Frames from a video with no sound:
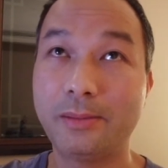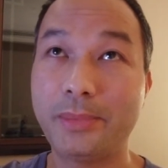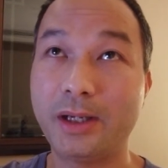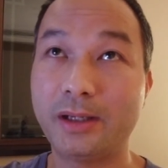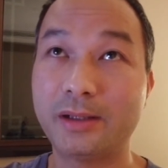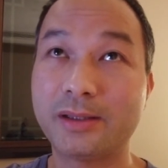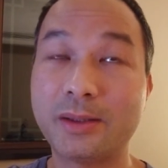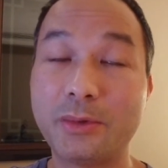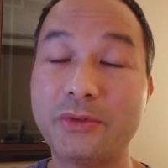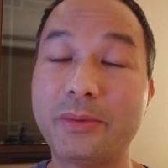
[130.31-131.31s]
But
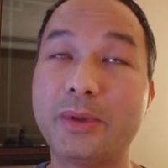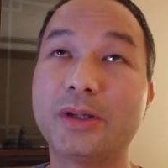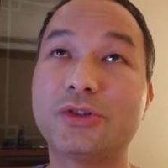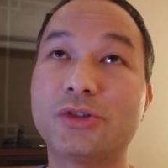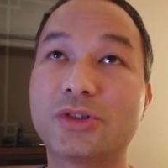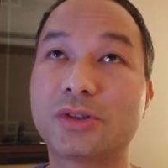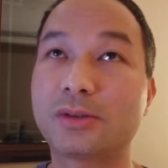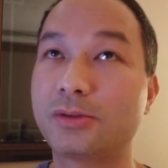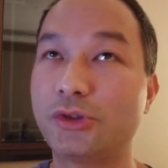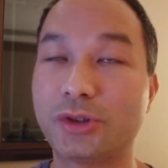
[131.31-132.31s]
some of them are
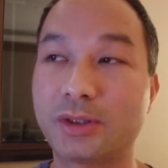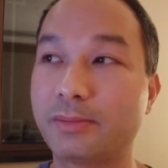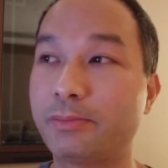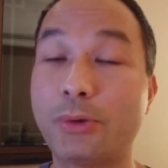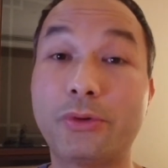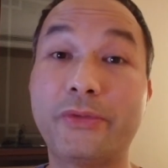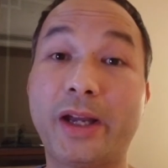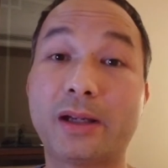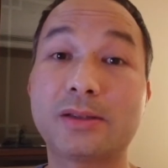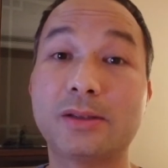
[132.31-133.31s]
just perfect.